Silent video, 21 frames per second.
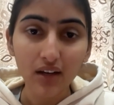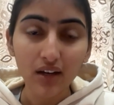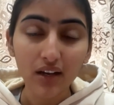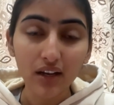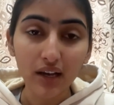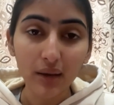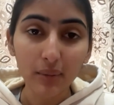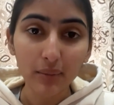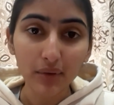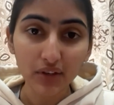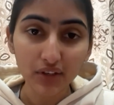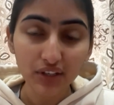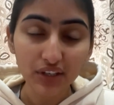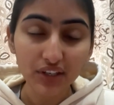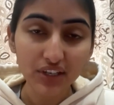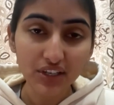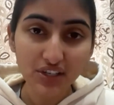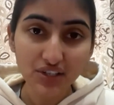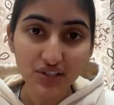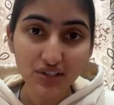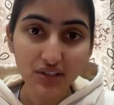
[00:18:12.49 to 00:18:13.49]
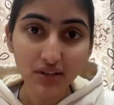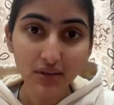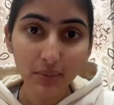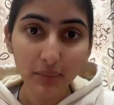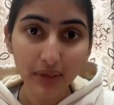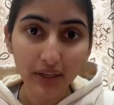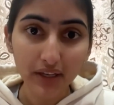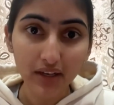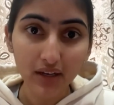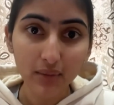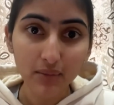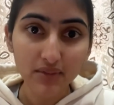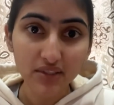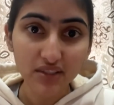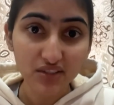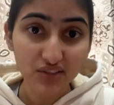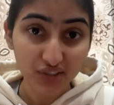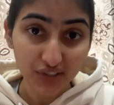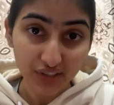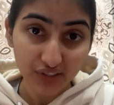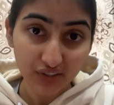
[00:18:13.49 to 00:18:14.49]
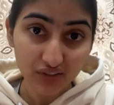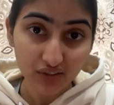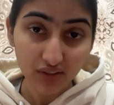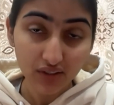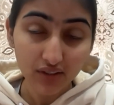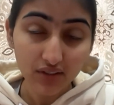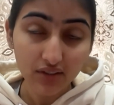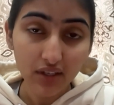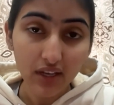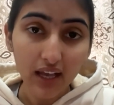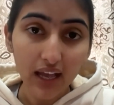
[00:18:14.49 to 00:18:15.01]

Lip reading: communication becomes structured,